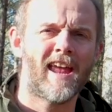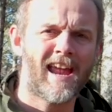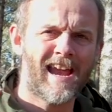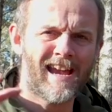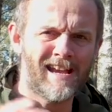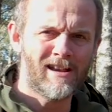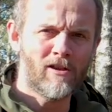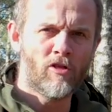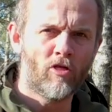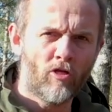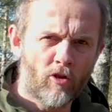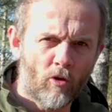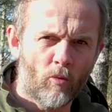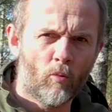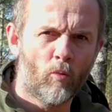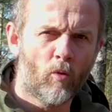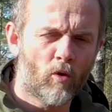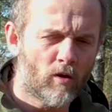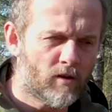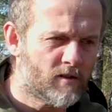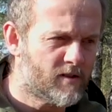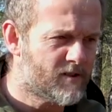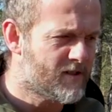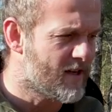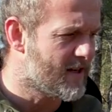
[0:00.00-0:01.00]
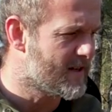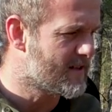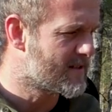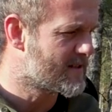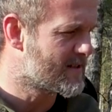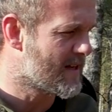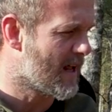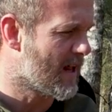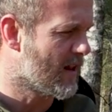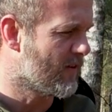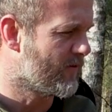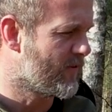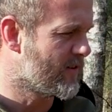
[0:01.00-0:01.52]
in the woods
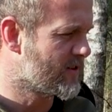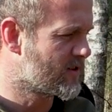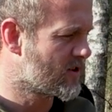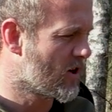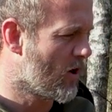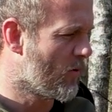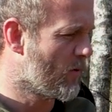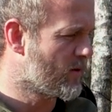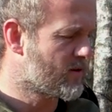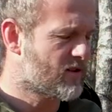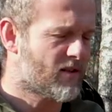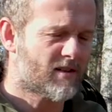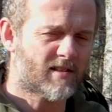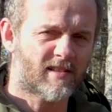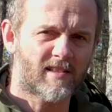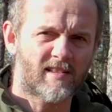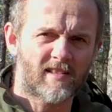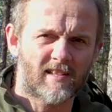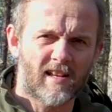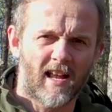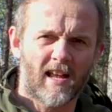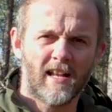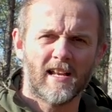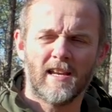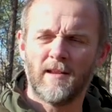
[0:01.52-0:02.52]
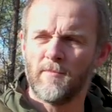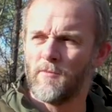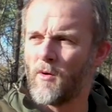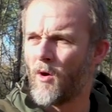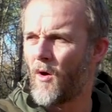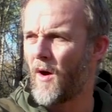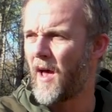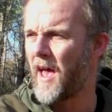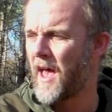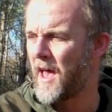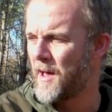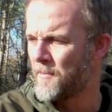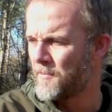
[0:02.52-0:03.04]
itself. It's always just slightly
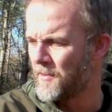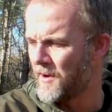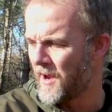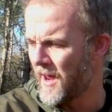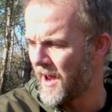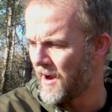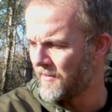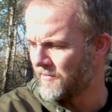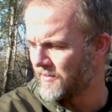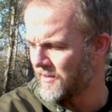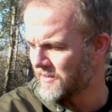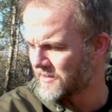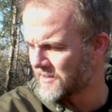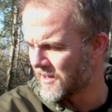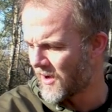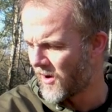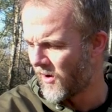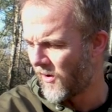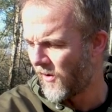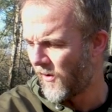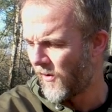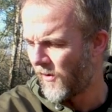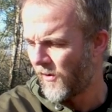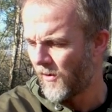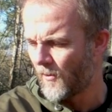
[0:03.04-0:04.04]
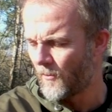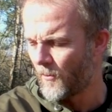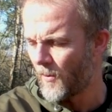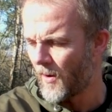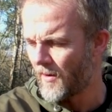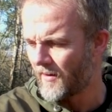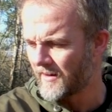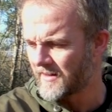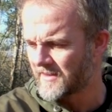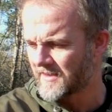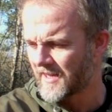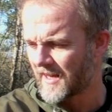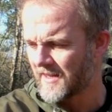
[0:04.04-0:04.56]
more urban areas
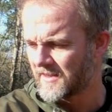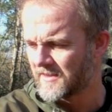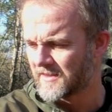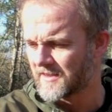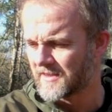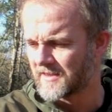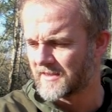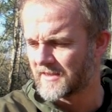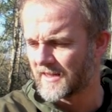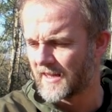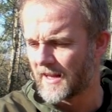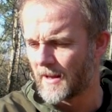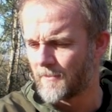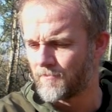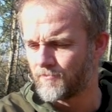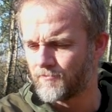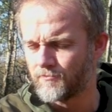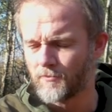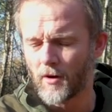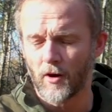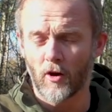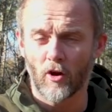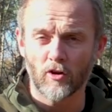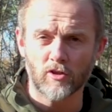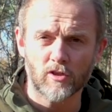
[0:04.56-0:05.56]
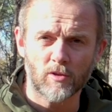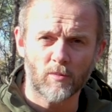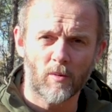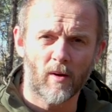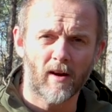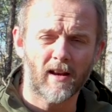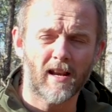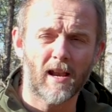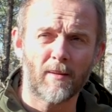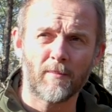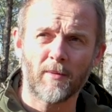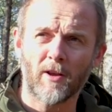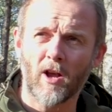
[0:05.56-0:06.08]
where I tend to see it. But not to
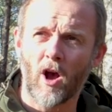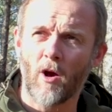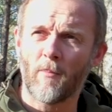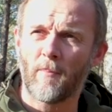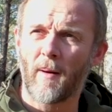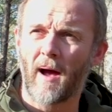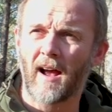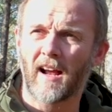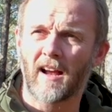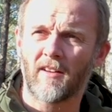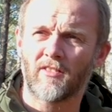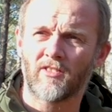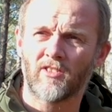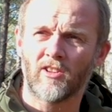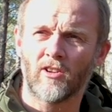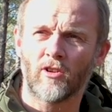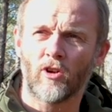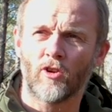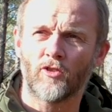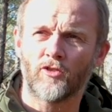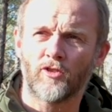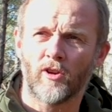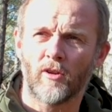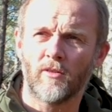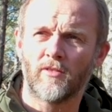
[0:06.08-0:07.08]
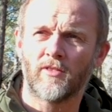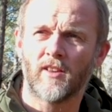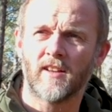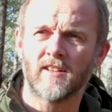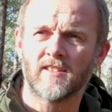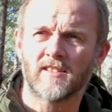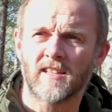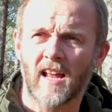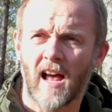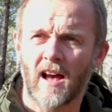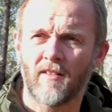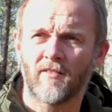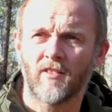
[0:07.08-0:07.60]
worry, let me go back. I've still got two
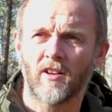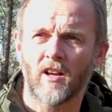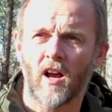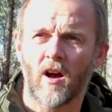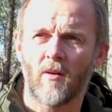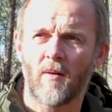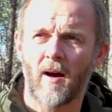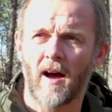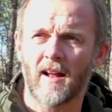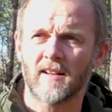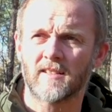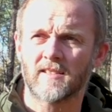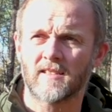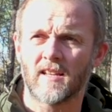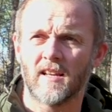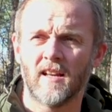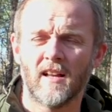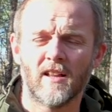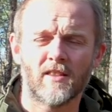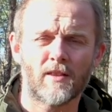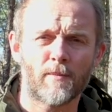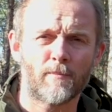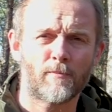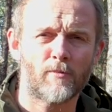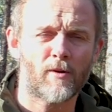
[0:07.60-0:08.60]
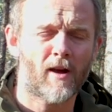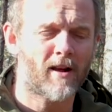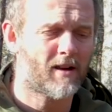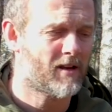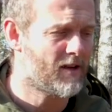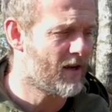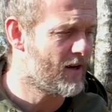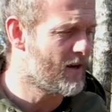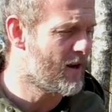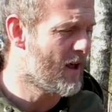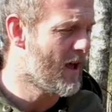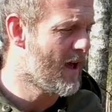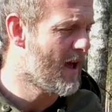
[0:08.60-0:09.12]
things to have a go at the
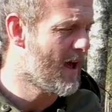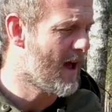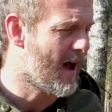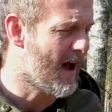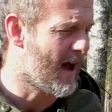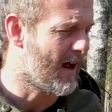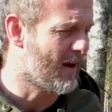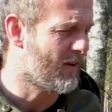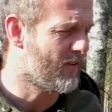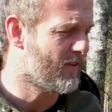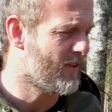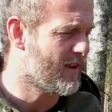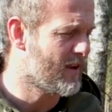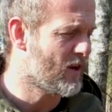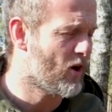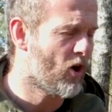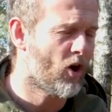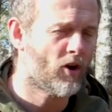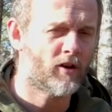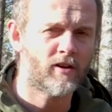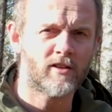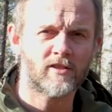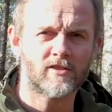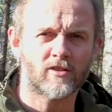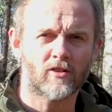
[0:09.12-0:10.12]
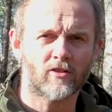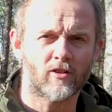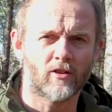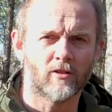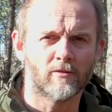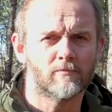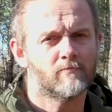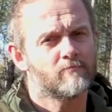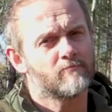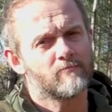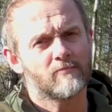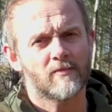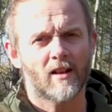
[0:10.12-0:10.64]
bracken and the
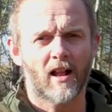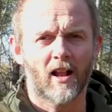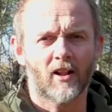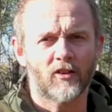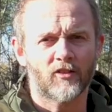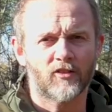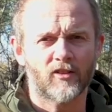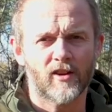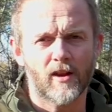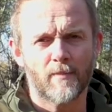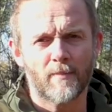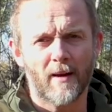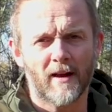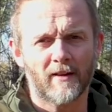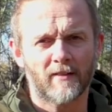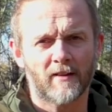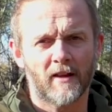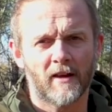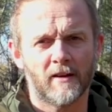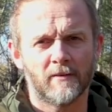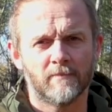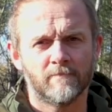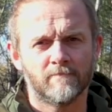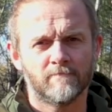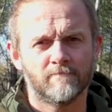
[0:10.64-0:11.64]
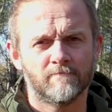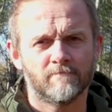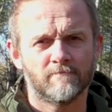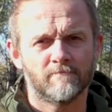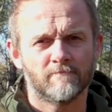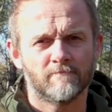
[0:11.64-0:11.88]
honeysuckle. I'll see you back there.